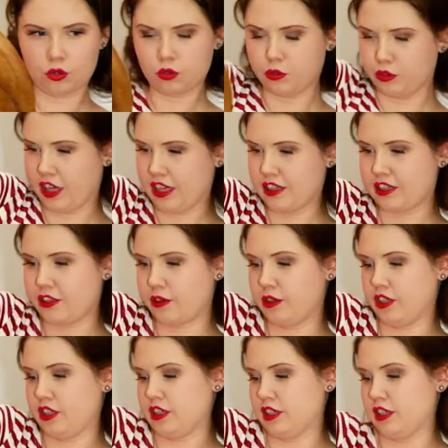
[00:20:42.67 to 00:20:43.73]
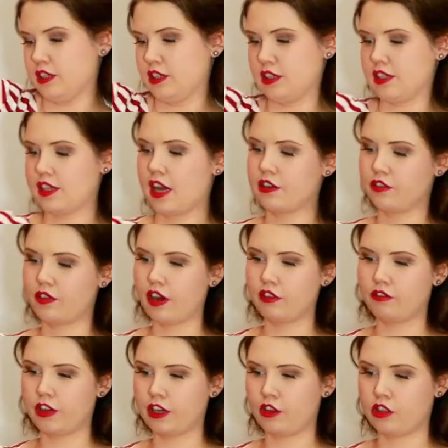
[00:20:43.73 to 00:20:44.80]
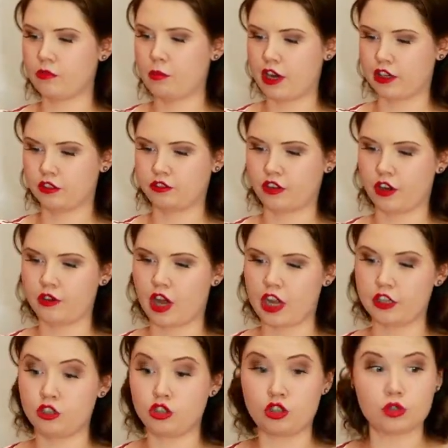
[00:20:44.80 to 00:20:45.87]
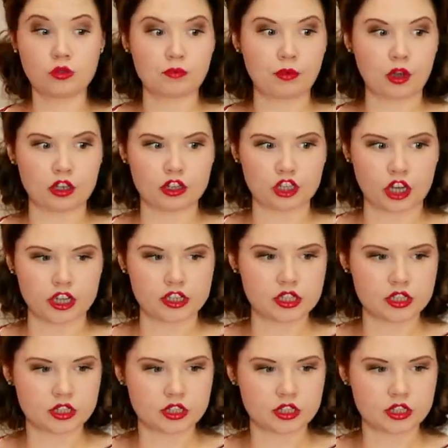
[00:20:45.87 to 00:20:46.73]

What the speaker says: that's going to sound very funny on the microphone. I do apologize.